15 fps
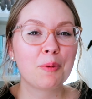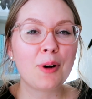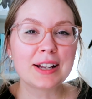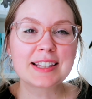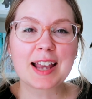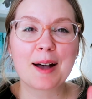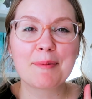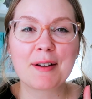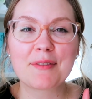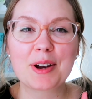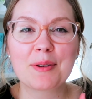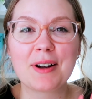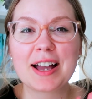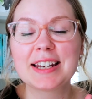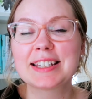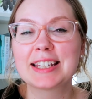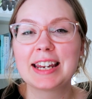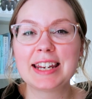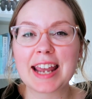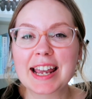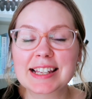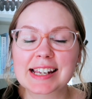What's up everyone?
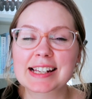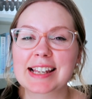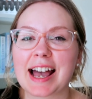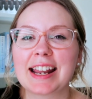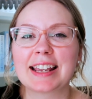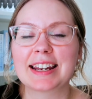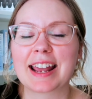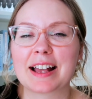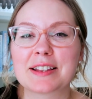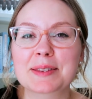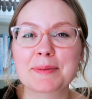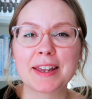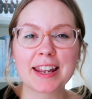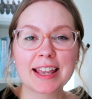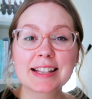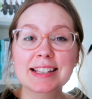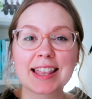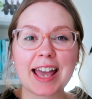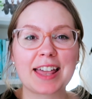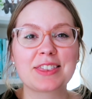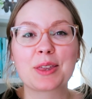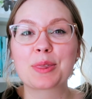Today's exciting announcement is
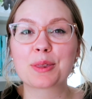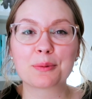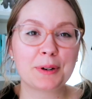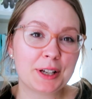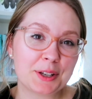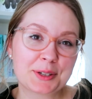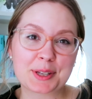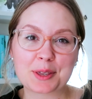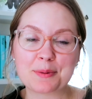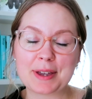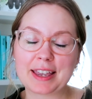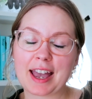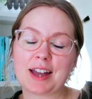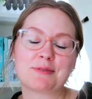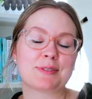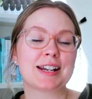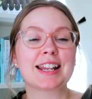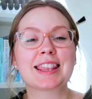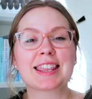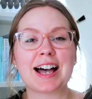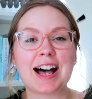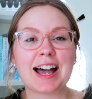that the Thrills to the Weekend
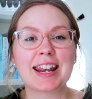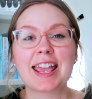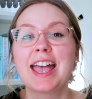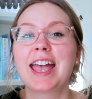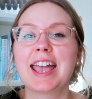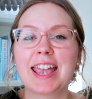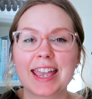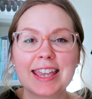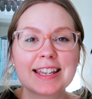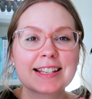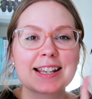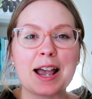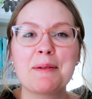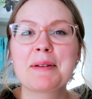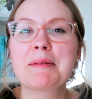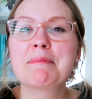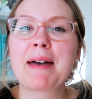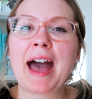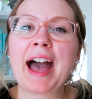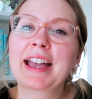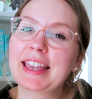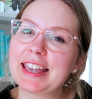Readathon is coming
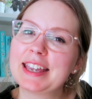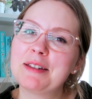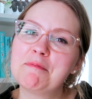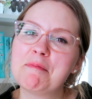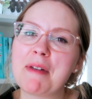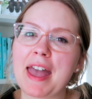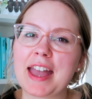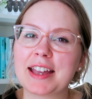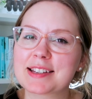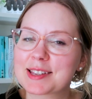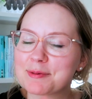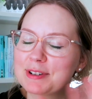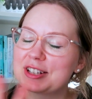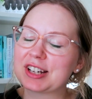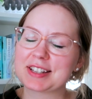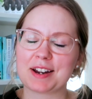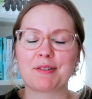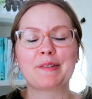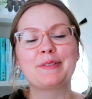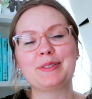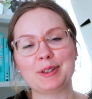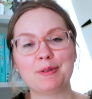back in May. So we just
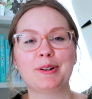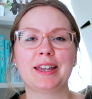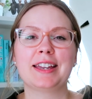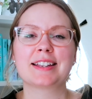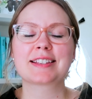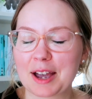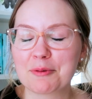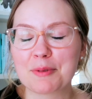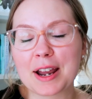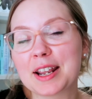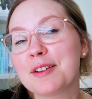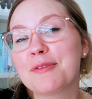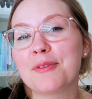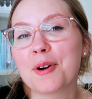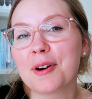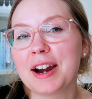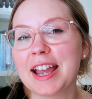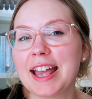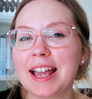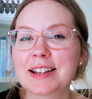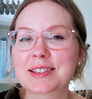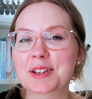have a few weeks. Get ready for
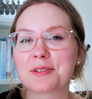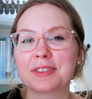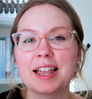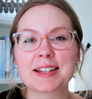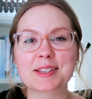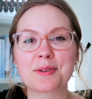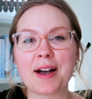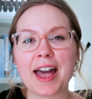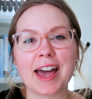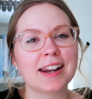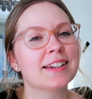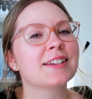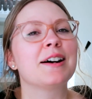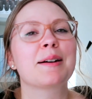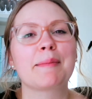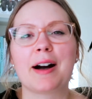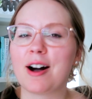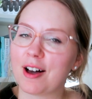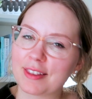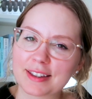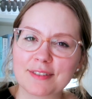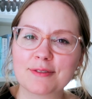it. And so let's go ahead and talk about
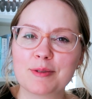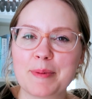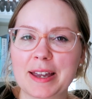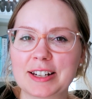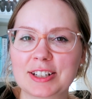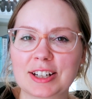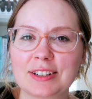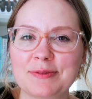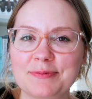all the information.